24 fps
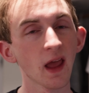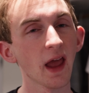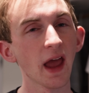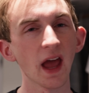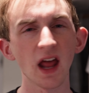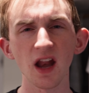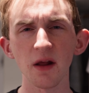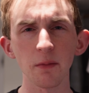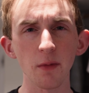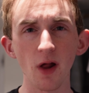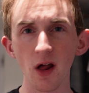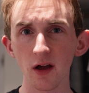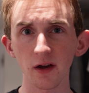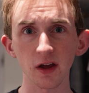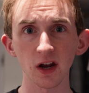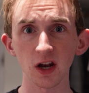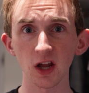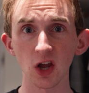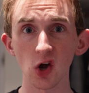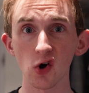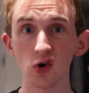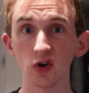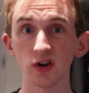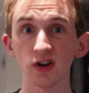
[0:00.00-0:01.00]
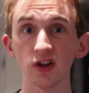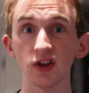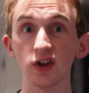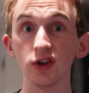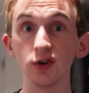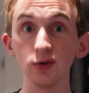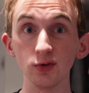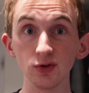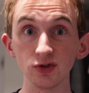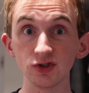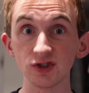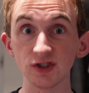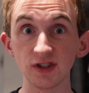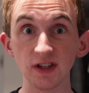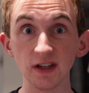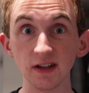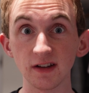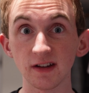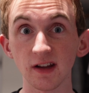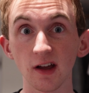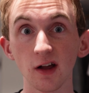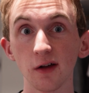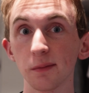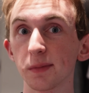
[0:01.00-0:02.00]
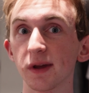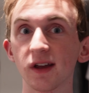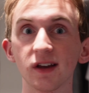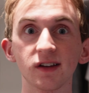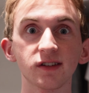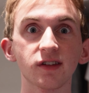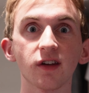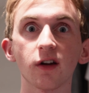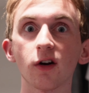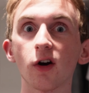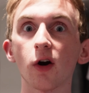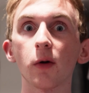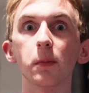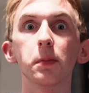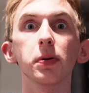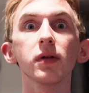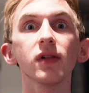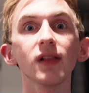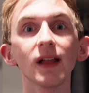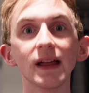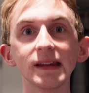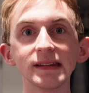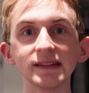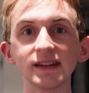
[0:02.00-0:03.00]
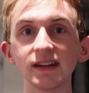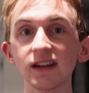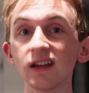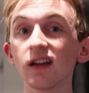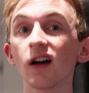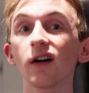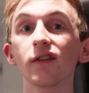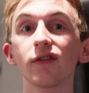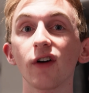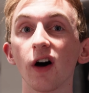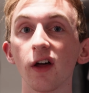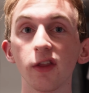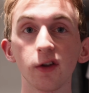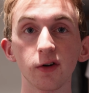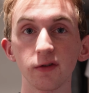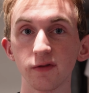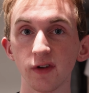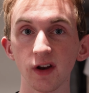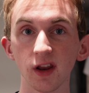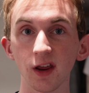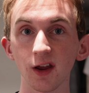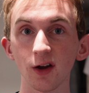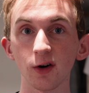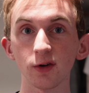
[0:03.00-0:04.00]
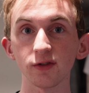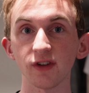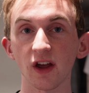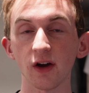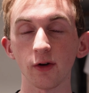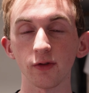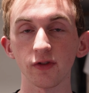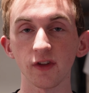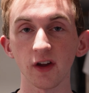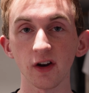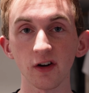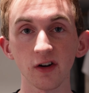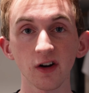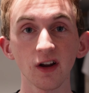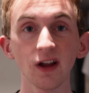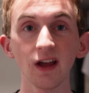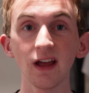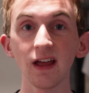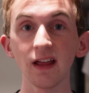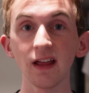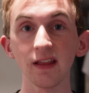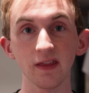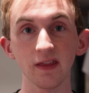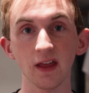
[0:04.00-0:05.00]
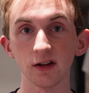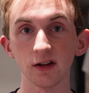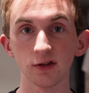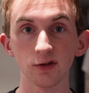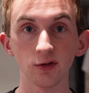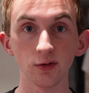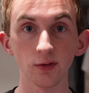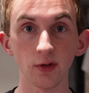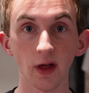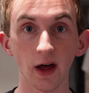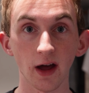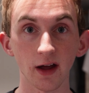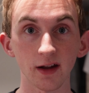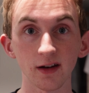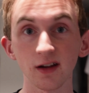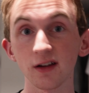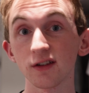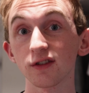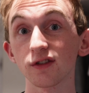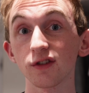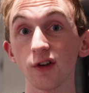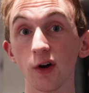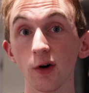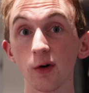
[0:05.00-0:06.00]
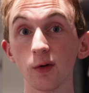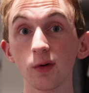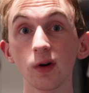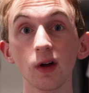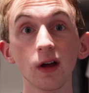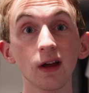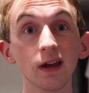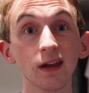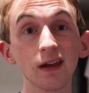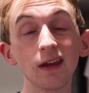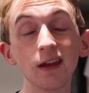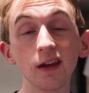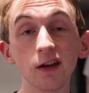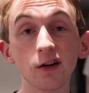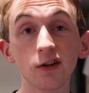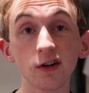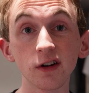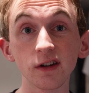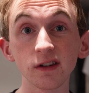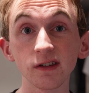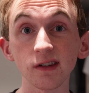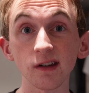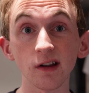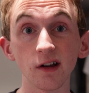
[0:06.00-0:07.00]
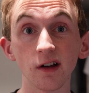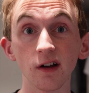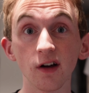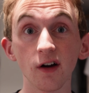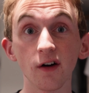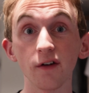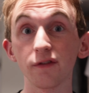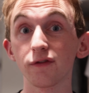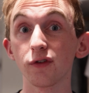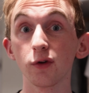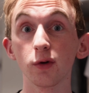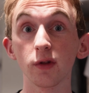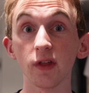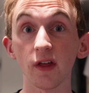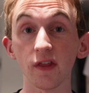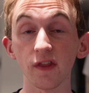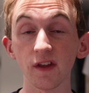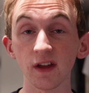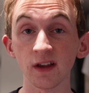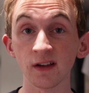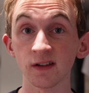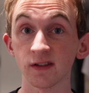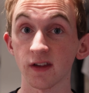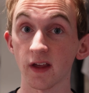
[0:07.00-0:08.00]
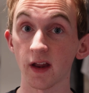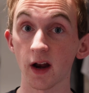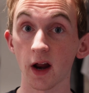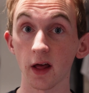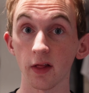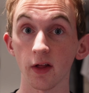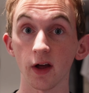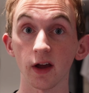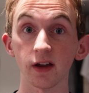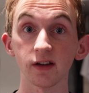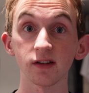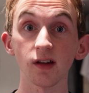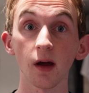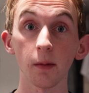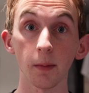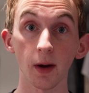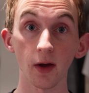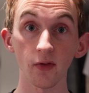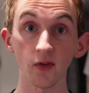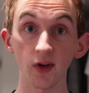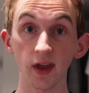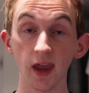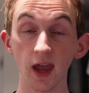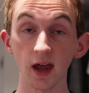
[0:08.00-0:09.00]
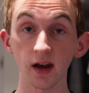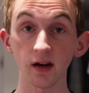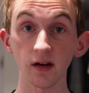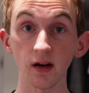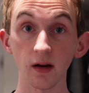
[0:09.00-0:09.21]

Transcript: And I'm not gonna go into huge detail because there are plenty of other videos out there that do that. So here is a few of the things that I liked about the Canon